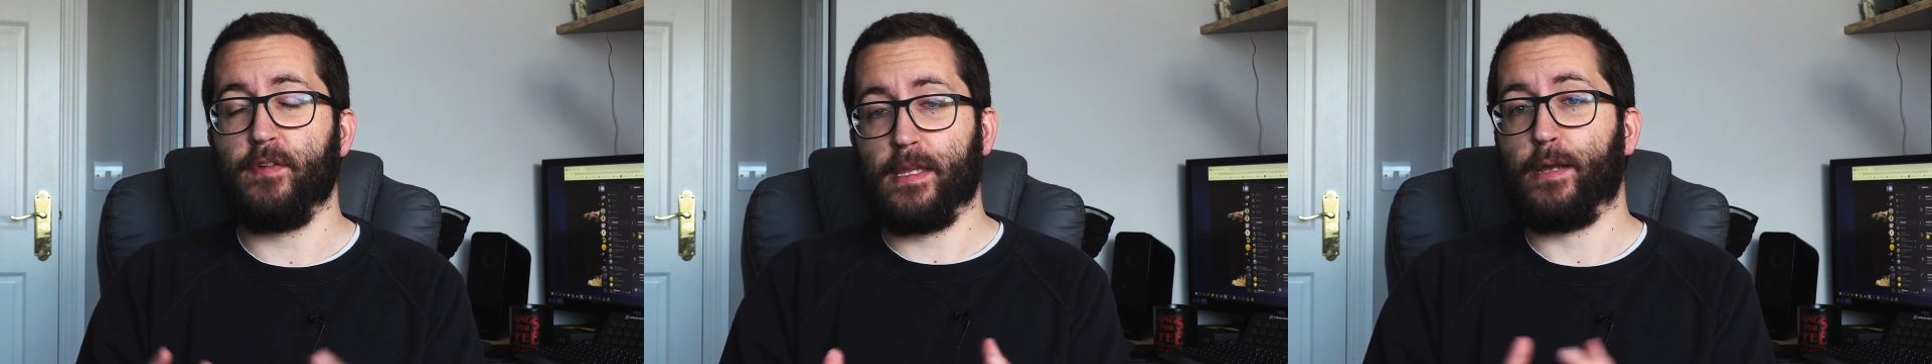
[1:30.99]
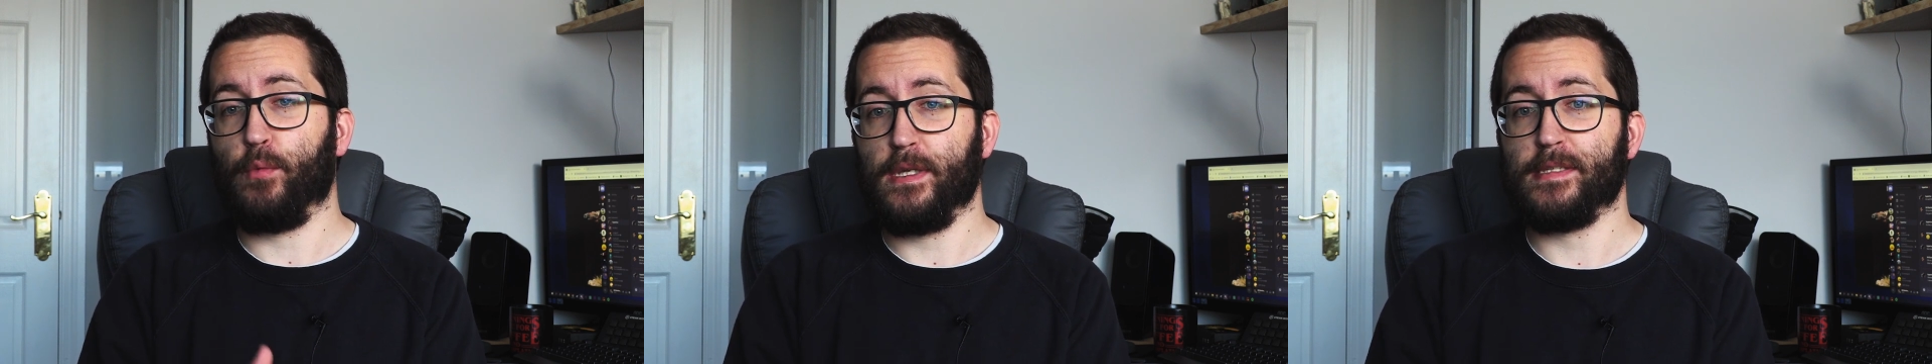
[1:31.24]
if you
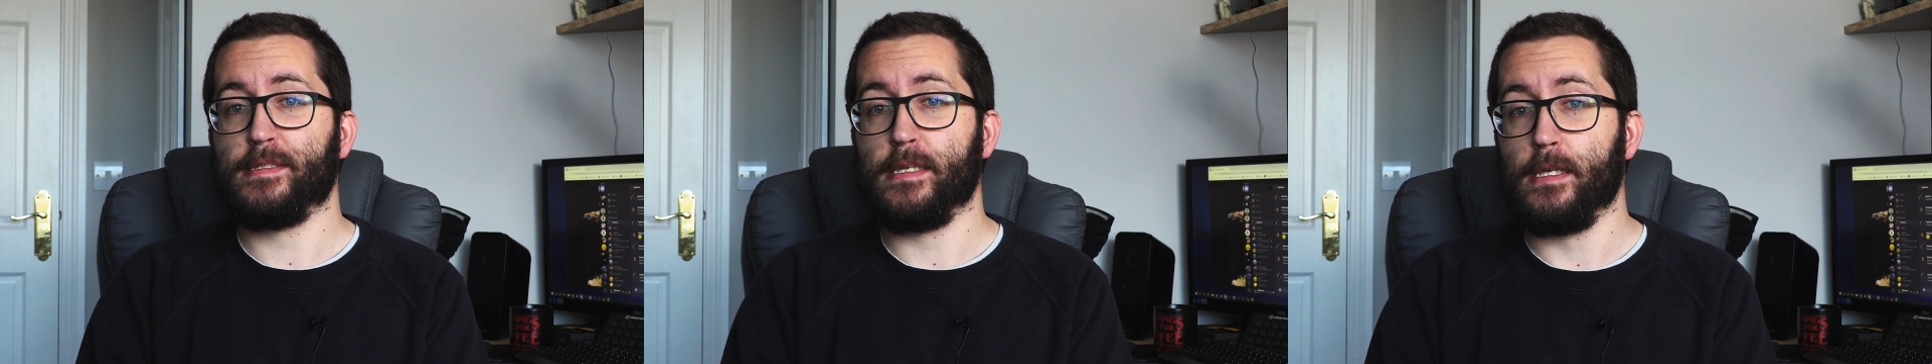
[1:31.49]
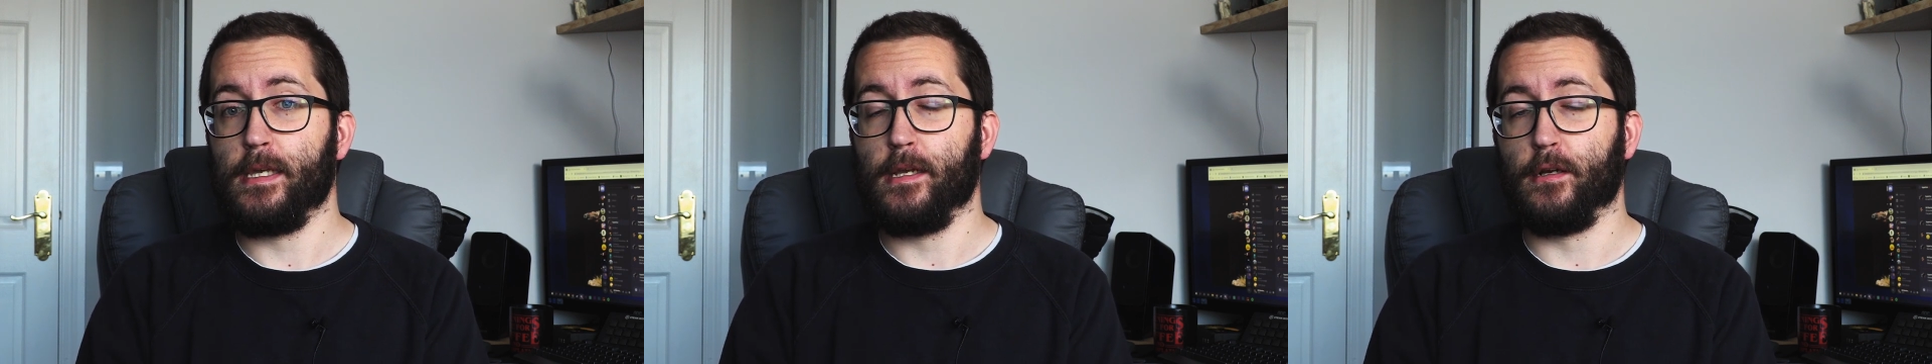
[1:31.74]
like what you
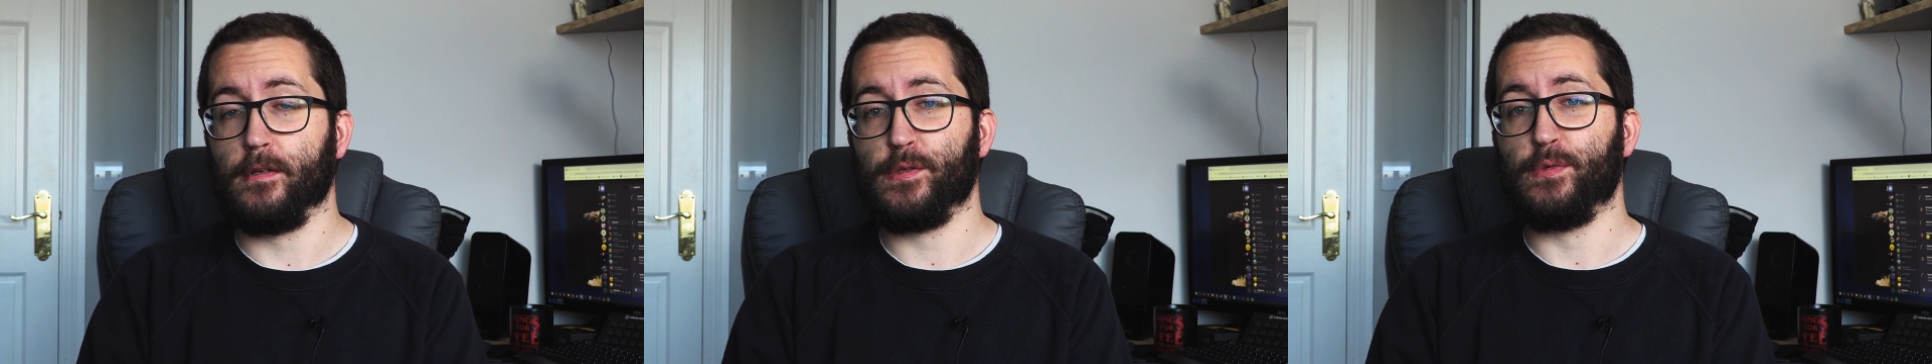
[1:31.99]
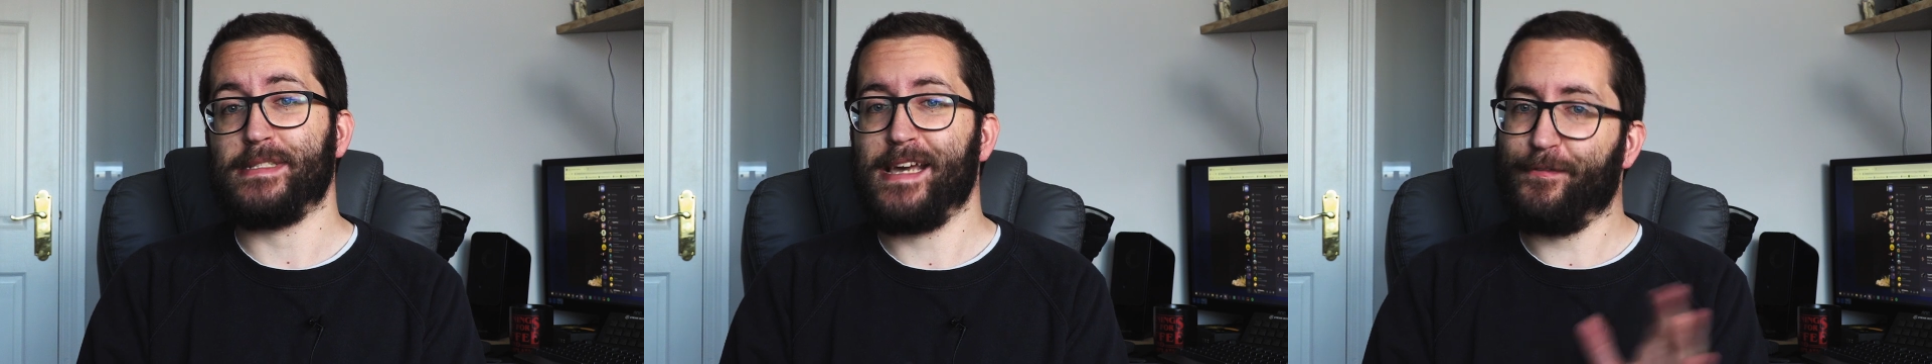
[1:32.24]
see here.
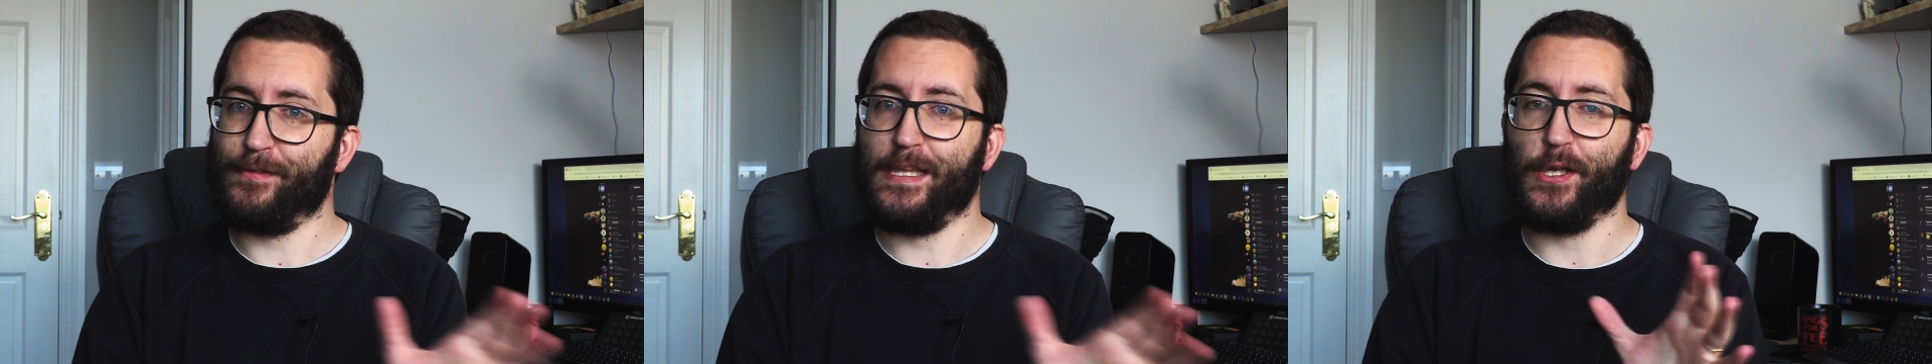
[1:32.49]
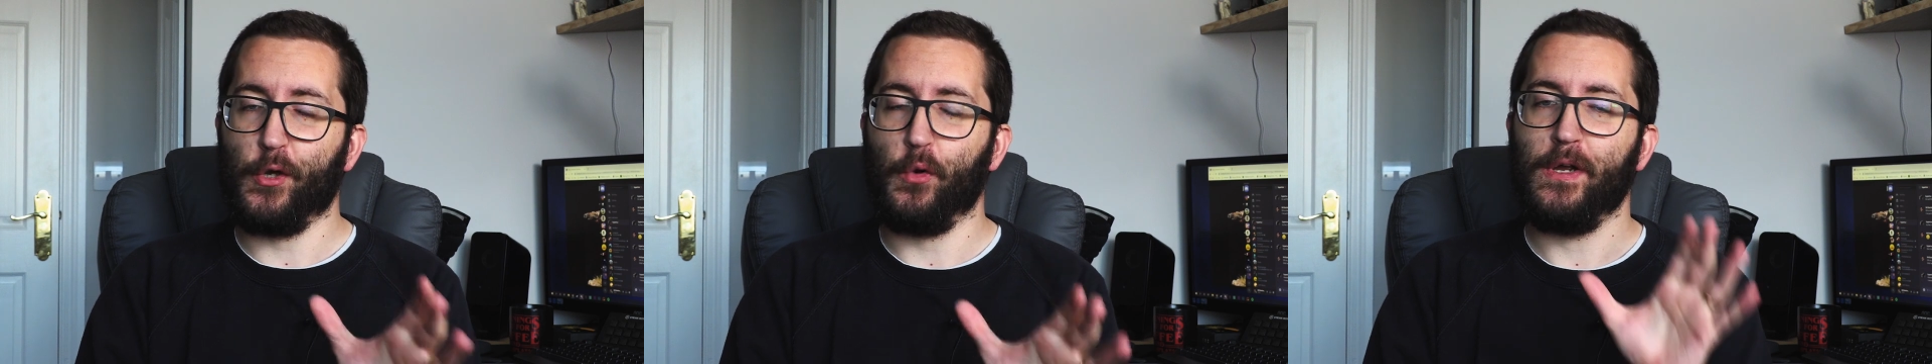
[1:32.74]
So
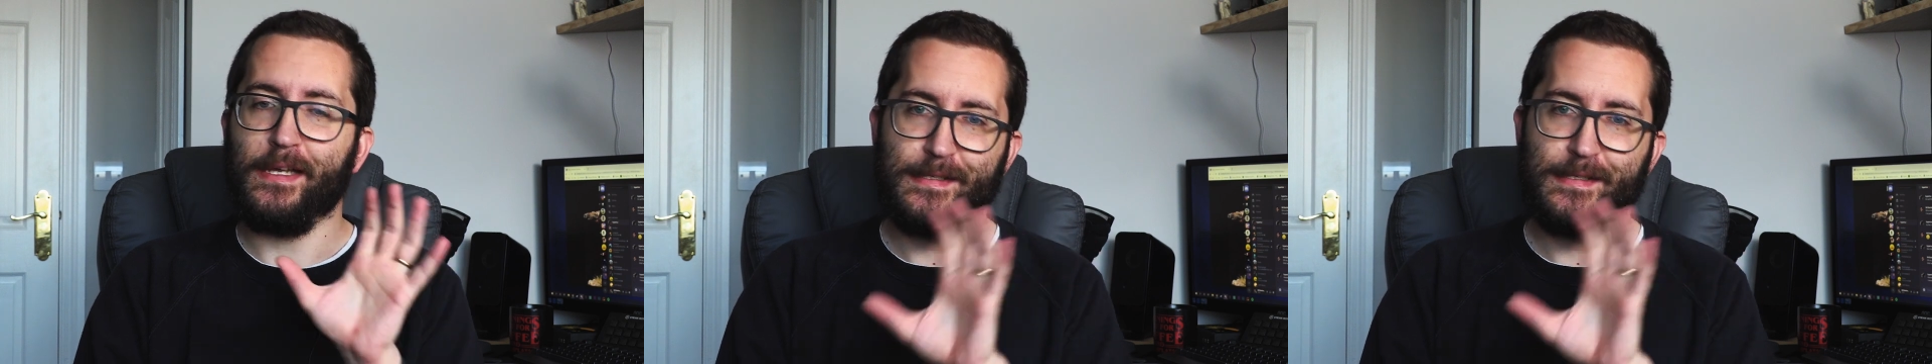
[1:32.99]
definitely go